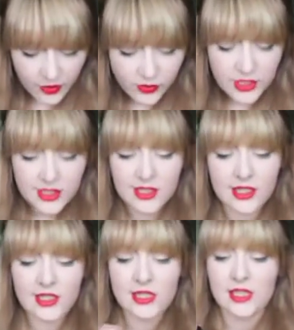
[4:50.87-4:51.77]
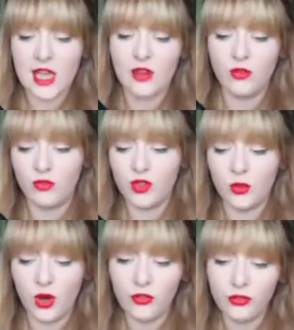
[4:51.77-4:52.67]
I recently did a
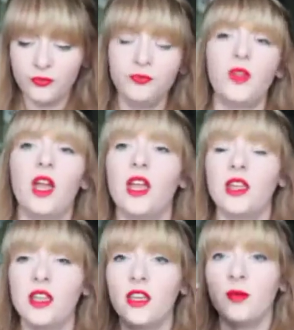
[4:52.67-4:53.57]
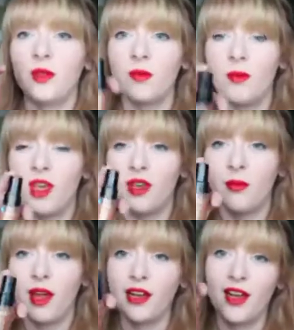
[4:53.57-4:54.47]
review of, and I think it'll be in my makeup
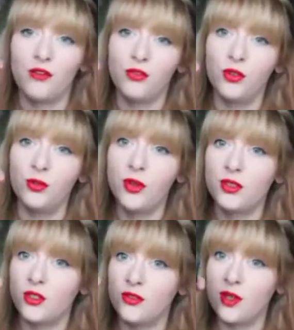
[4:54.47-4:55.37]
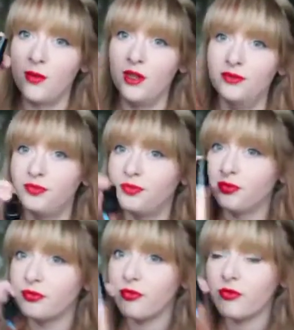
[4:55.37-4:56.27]
bag now for most of summer.
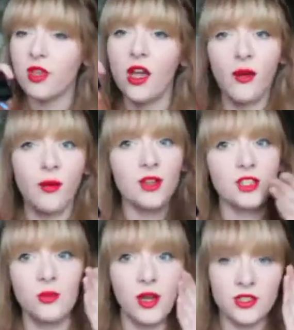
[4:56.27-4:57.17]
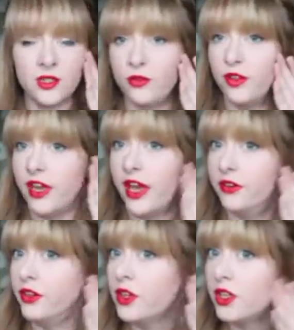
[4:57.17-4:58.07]
I'm actually wearing some of it
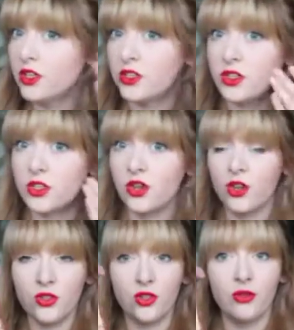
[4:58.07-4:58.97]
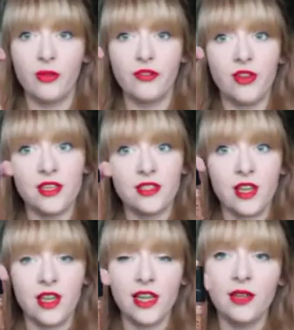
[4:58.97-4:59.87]
now just to contour my face
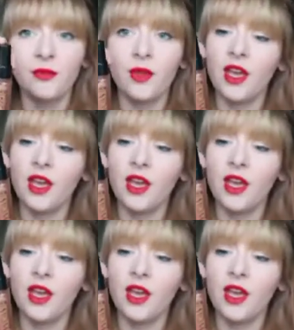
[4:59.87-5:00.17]
slightly.